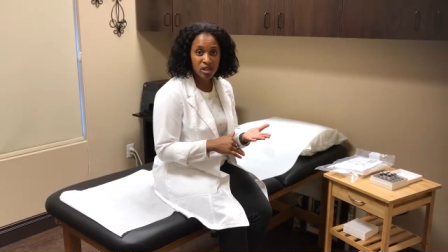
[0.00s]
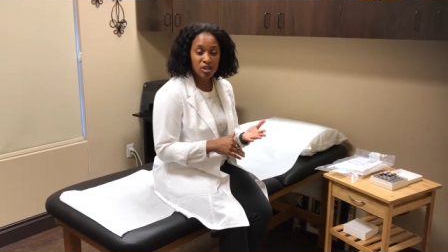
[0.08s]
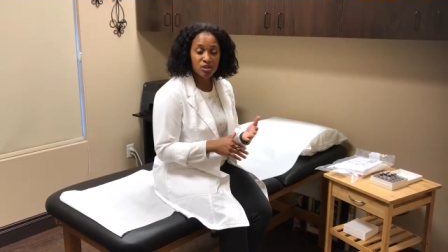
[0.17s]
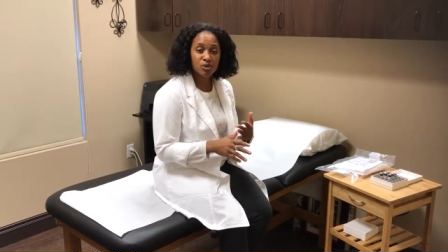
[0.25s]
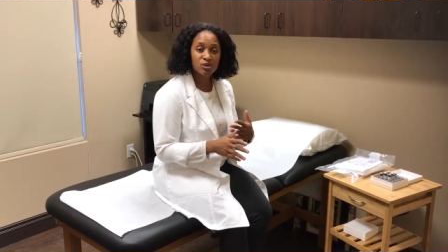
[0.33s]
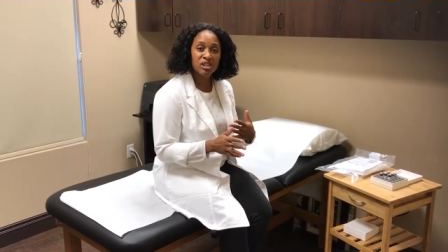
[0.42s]

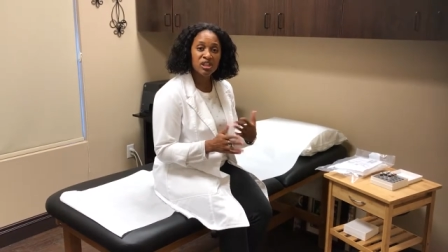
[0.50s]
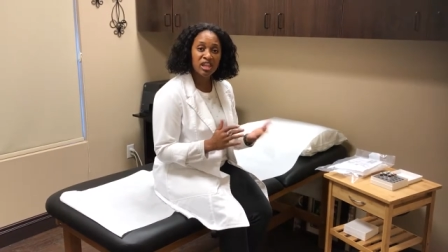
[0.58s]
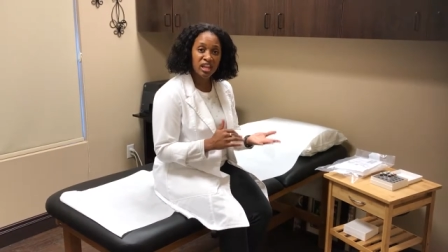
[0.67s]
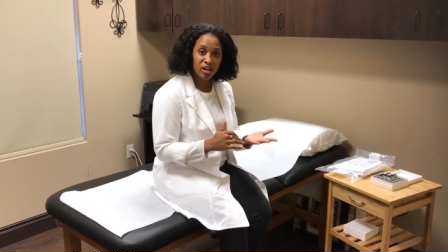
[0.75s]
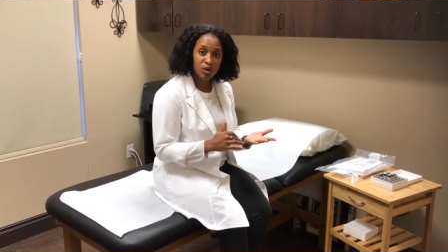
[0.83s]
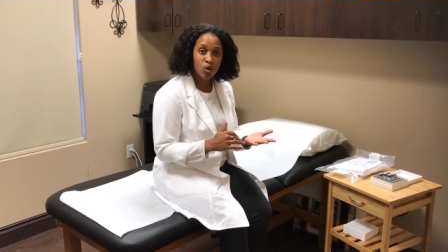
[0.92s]
So
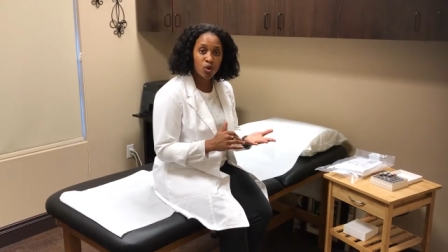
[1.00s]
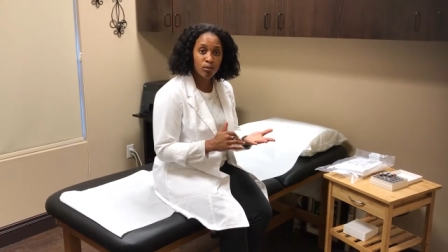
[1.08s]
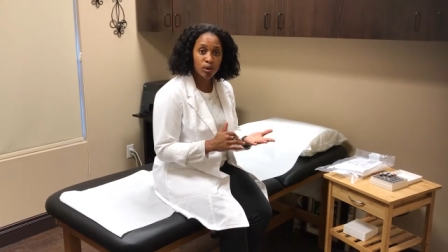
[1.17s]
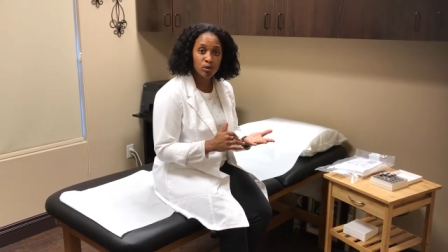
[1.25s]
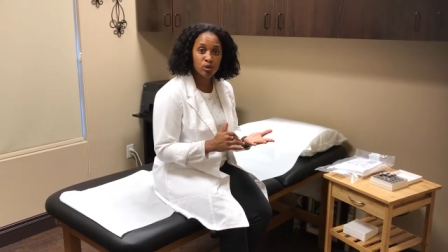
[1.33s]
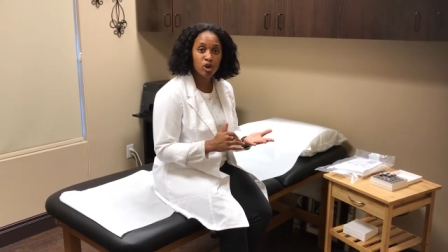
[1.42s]
synthetic
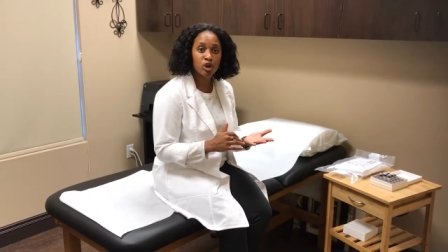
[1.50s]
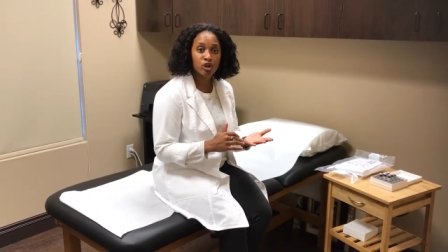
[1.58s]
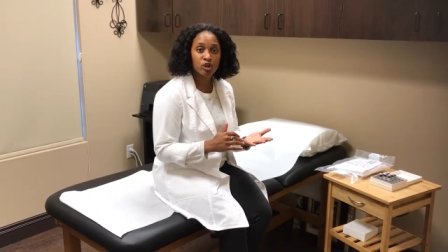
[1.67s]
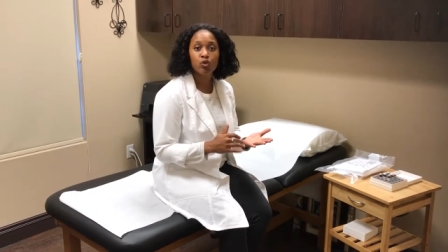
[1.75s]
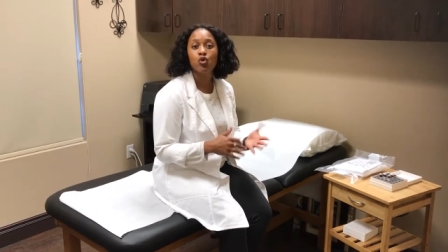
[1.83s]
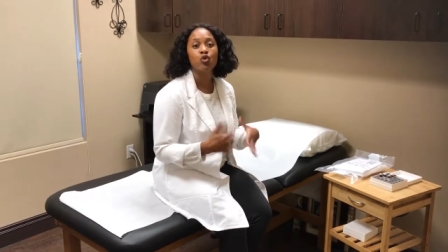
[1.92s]
hormones are
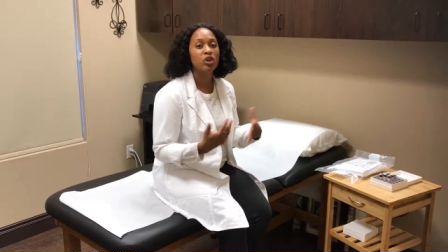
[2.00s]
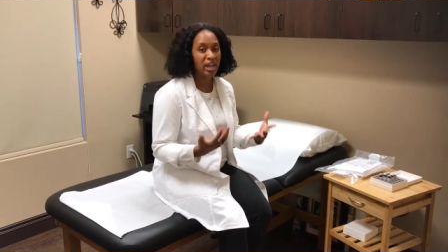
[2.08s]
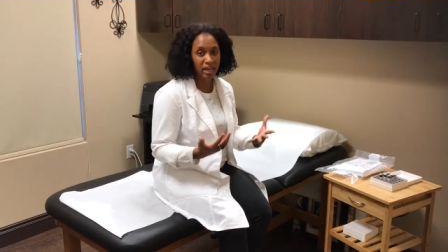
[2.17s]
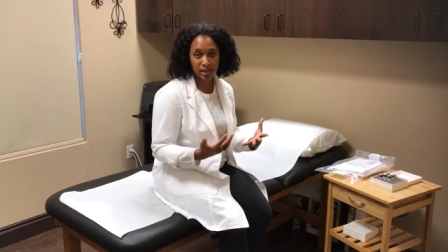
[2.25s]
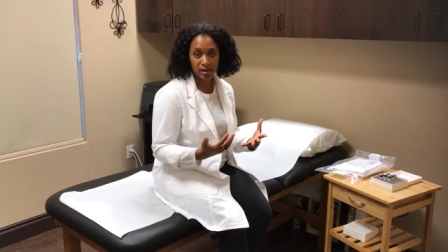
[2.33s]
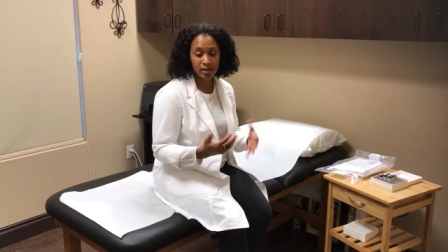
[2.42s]

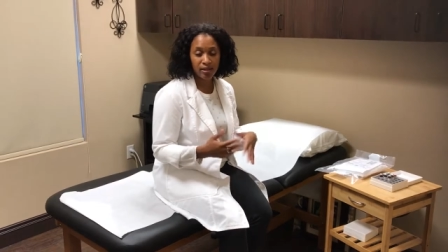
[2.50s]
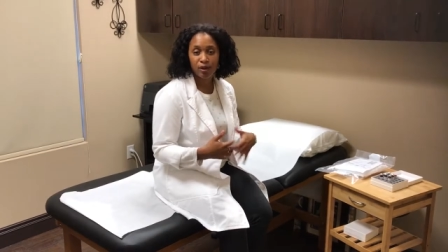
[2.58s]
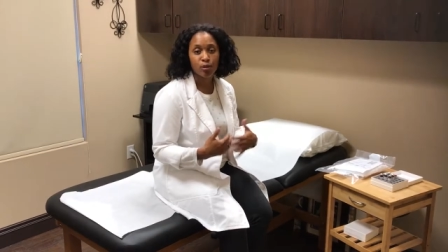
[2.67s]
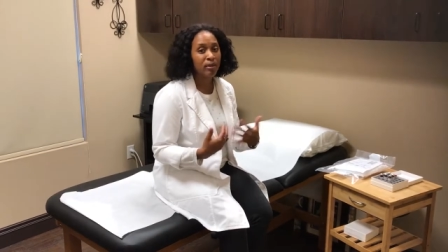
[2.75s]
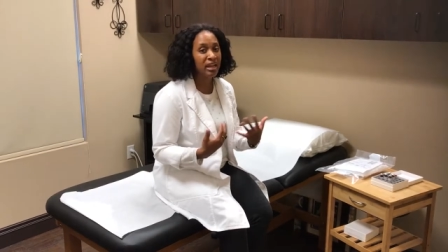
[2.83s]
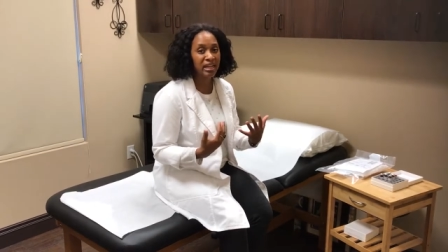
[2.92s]
created.
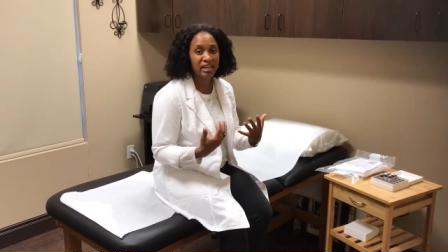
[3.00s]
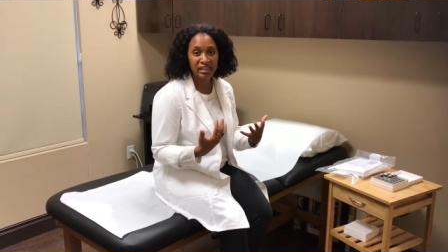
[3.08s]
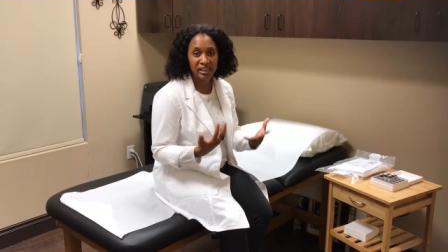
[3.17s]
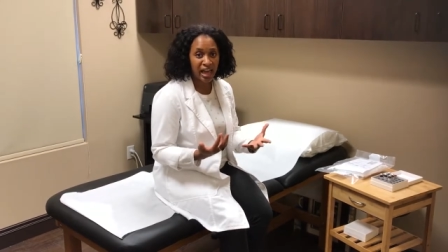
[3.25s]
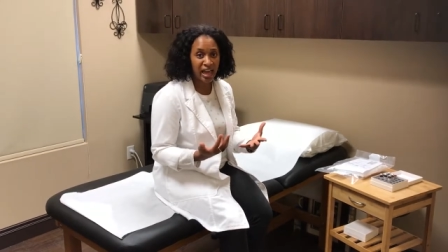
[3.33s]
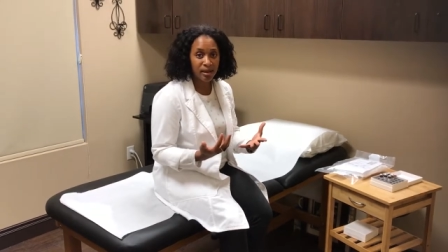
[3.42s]
They're made in a
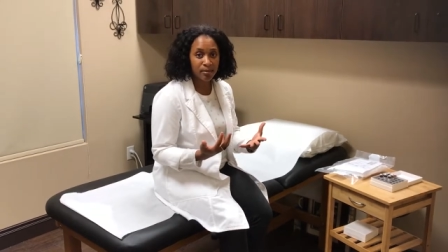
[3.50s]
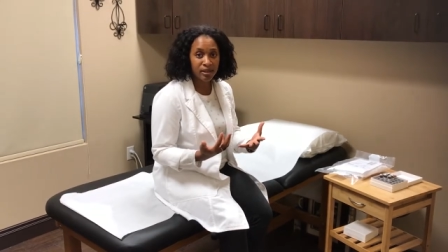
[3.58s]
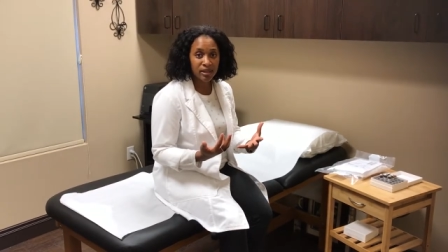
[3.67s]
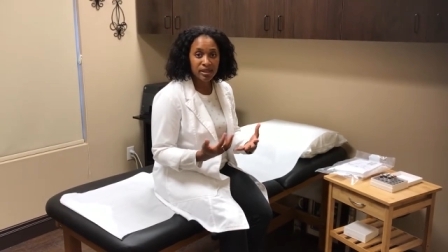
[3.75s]
lab.